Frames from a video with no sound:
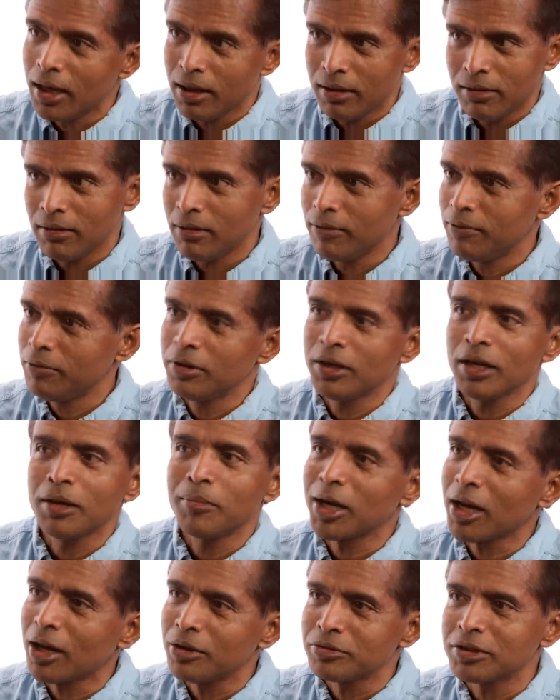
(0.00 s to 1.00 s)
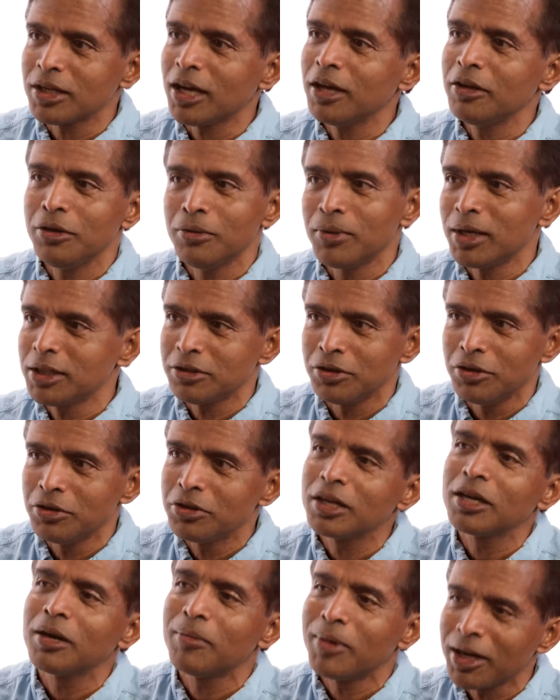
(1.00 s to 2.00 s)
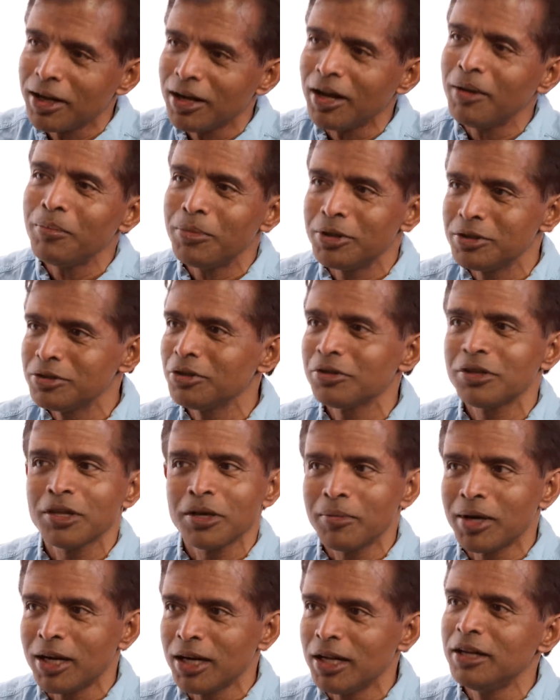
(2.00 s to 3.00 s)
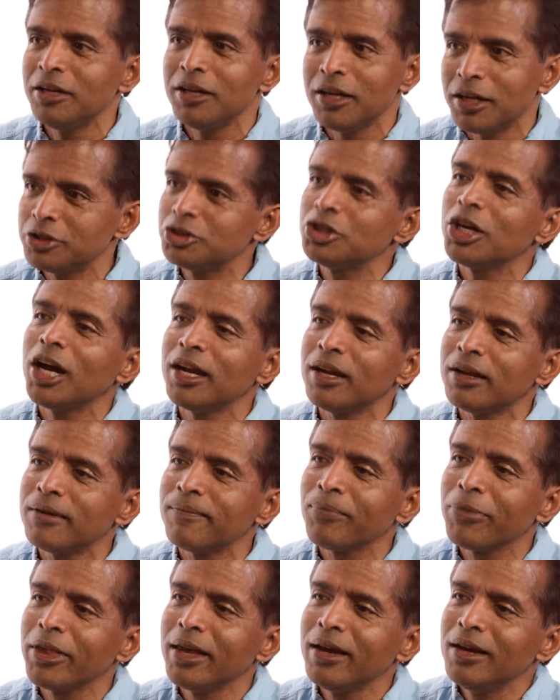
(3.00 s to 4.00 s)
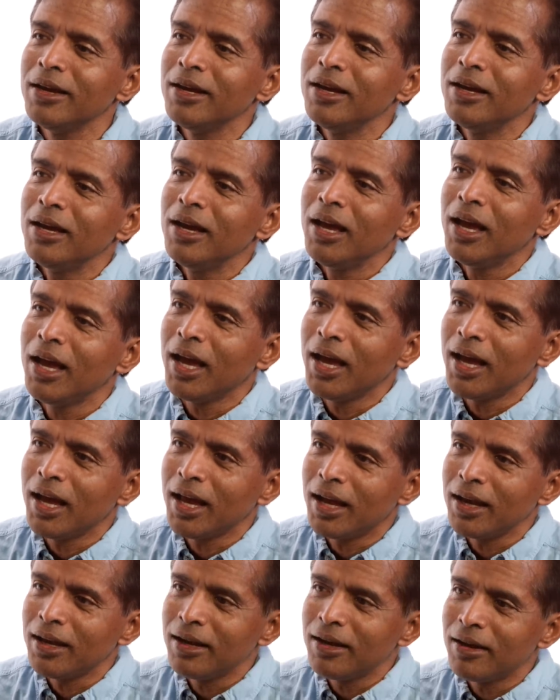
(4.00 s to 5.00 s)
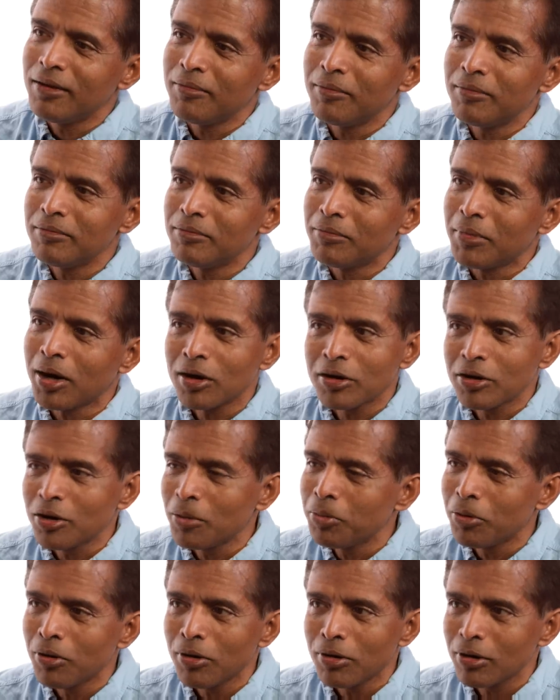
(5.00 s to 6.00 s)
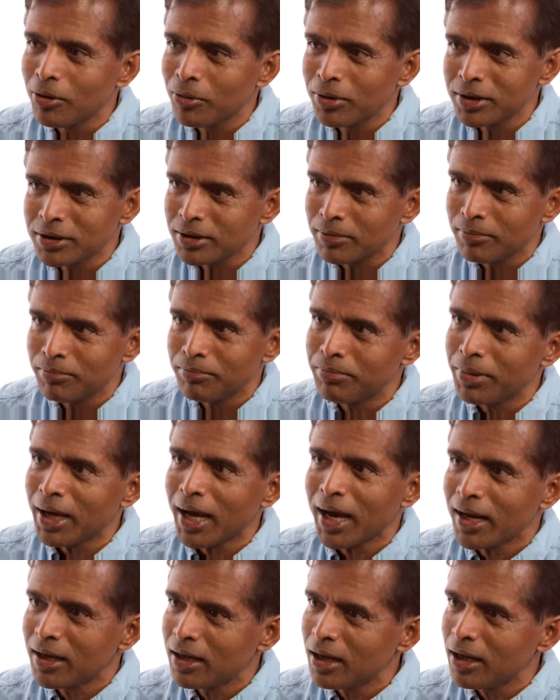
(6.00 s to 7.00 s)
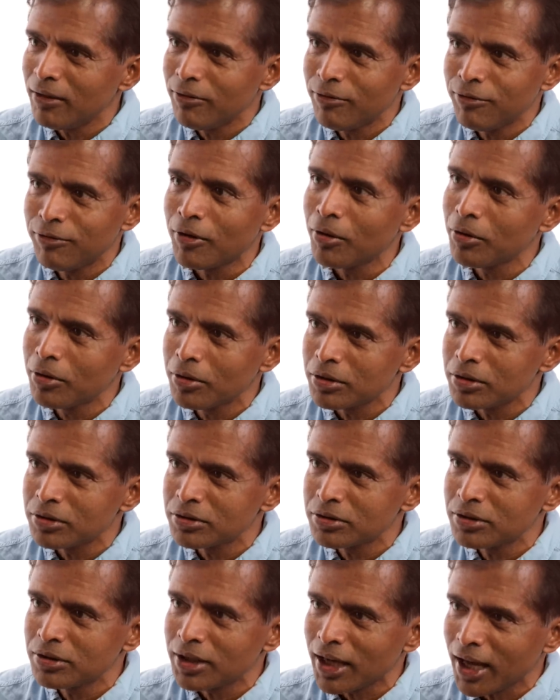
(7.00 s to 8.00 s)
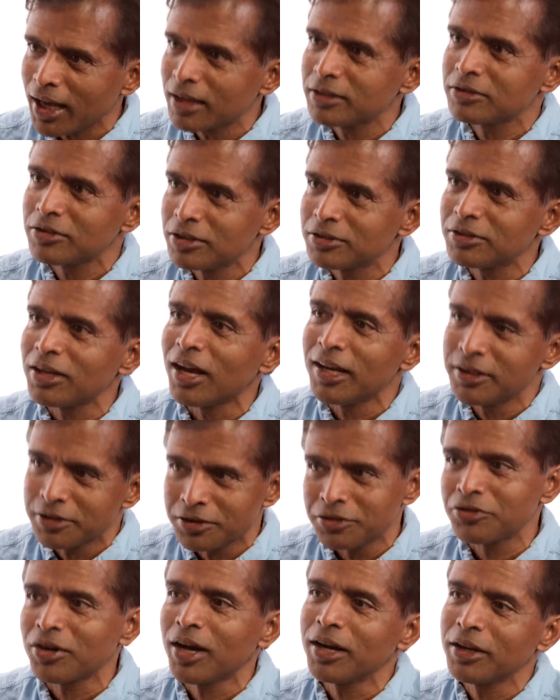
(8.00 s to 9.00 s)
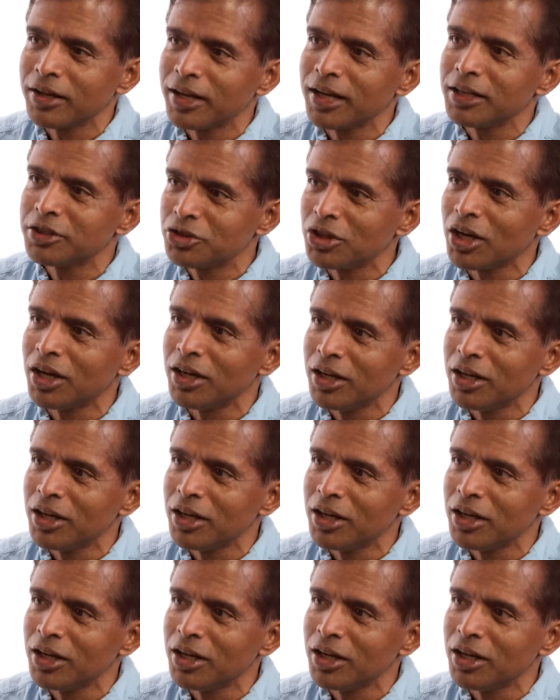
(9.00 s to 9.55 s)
And if you think about outside US and you think about numbers, you think about India and China. Mm-hmm. And um, Marco Polo was a badly focused exercise in trying to get